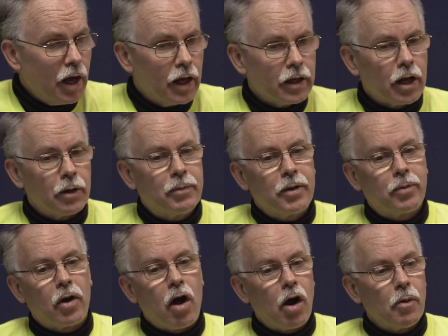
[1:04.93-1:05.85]
A lot of
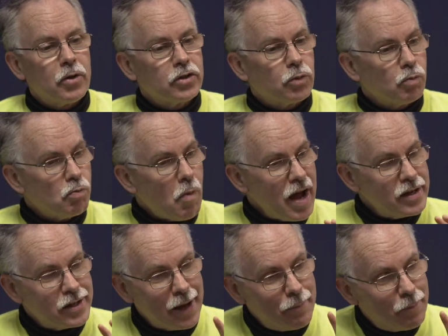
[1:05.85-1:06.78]
people almost might
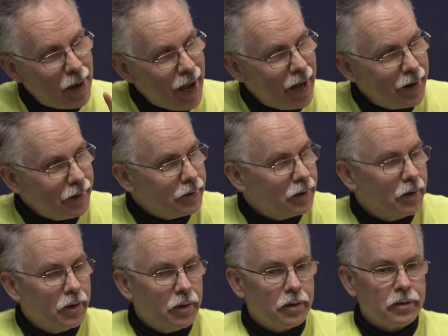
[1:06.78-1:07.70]
say panicked.
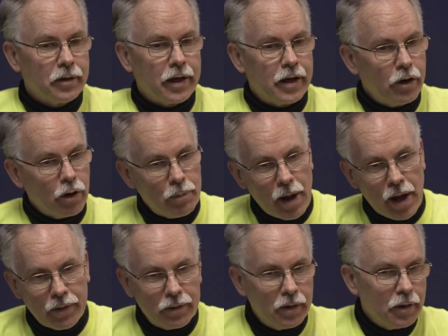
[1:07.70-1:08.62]
They hear
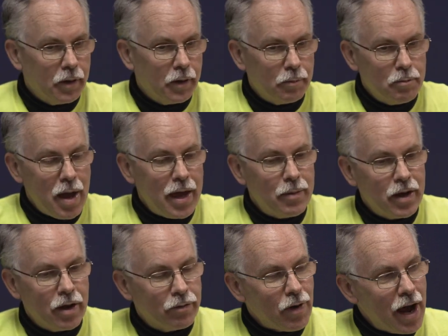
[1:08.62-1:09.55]
about
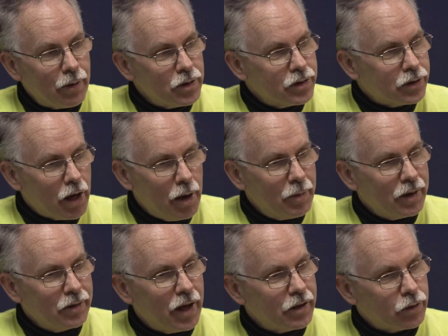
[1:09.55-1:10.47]
maybe a virus
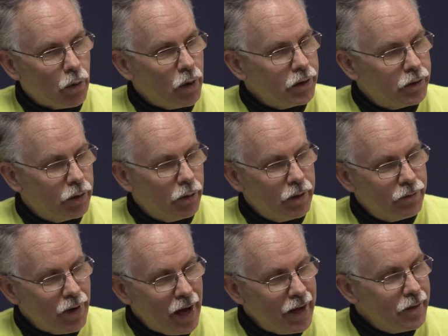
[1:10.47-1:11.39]
coming that's going to
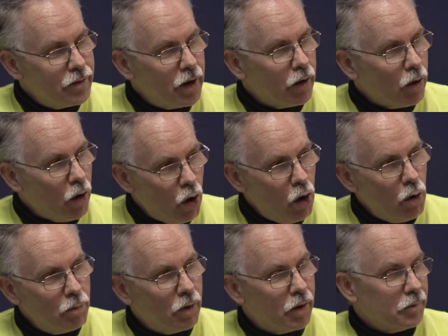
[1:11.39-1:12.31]
invade their
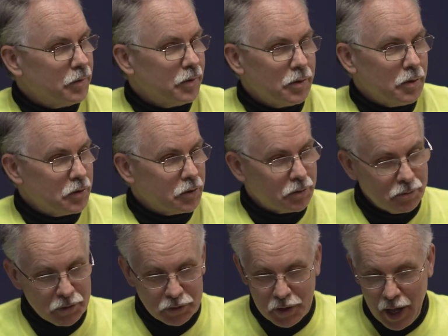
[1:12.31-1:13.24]
home. And it's,
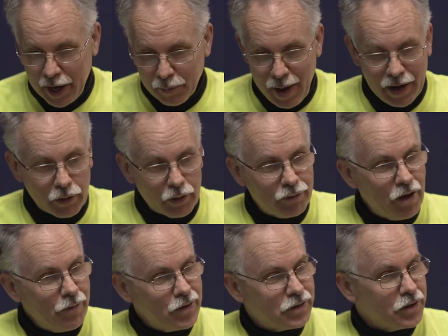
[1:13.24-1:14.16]
it's not a matter of
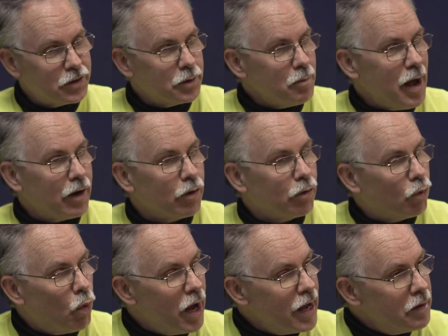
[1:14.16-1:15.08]
if, it's just a matter of
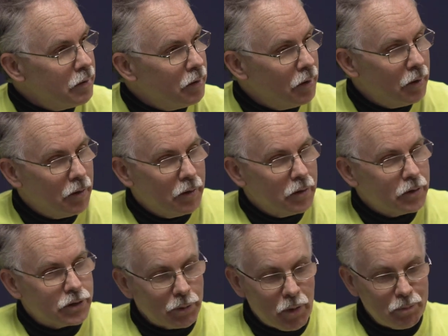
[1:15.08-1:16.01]
when.
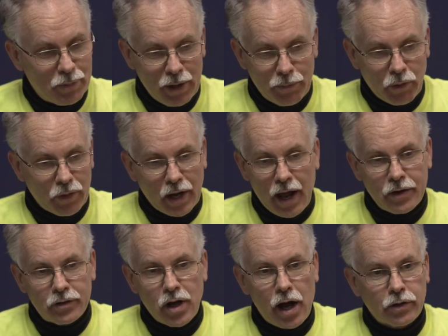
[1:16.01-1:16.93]
Some people that I
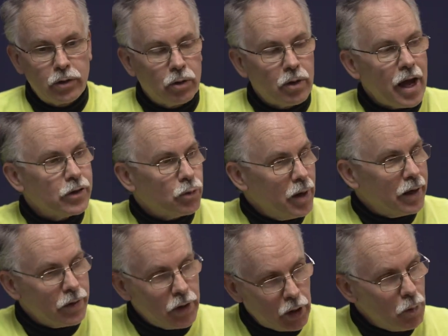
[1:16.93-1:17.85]
talked to last
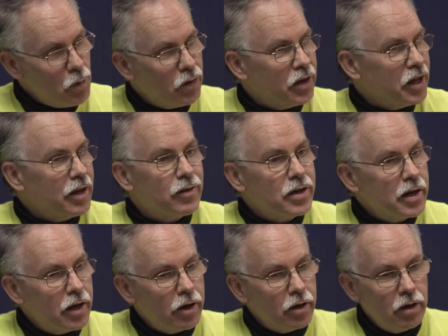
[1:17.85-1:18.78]
week in the community, even
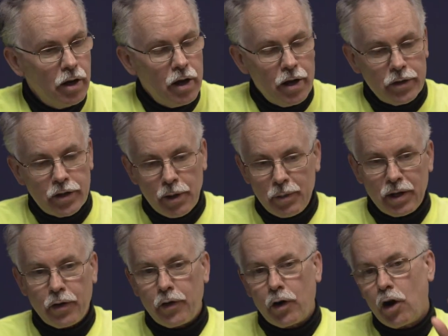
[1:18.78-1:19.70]
here, they've been
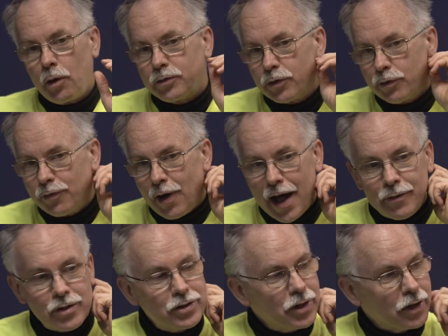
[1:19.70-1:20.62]
in their homes for five
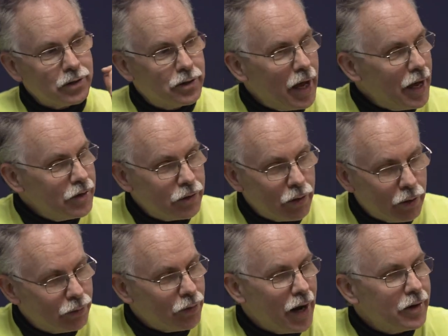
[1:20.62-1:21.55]
or six days. They're
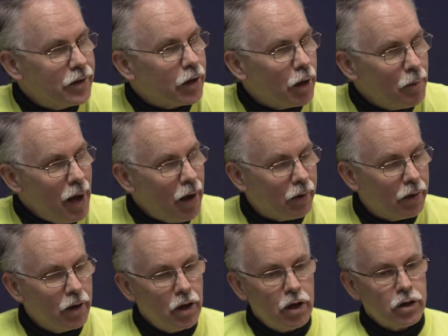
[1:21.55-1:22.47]
afraid to come out.
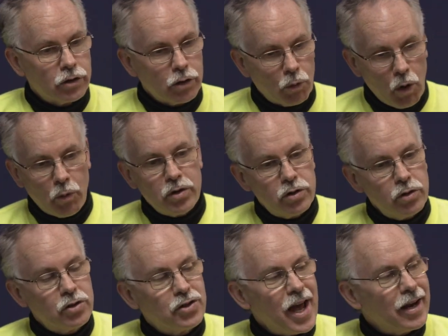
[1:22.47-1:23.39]
So, what would
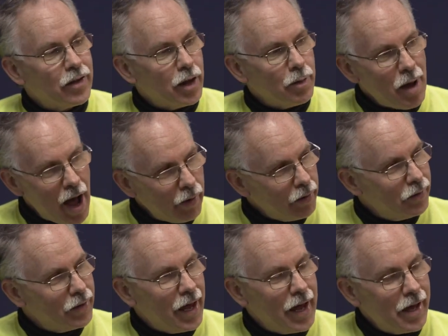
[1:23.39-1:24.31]
you say to them? How
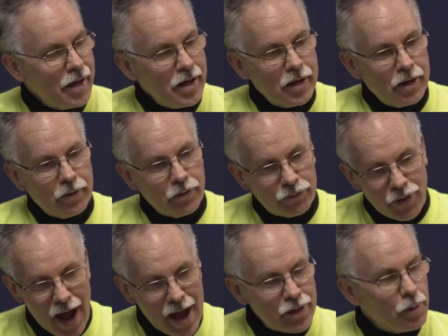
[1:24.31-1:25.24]
could they
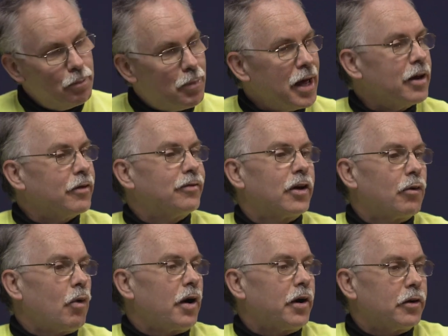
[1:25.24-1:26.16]
find the benefit
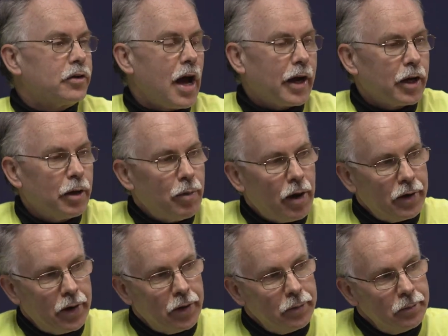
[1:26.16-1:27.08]
of what you're talking about
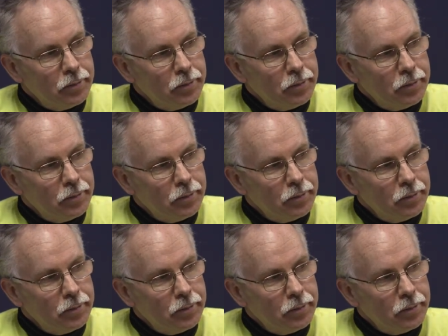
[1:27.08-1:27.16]
here?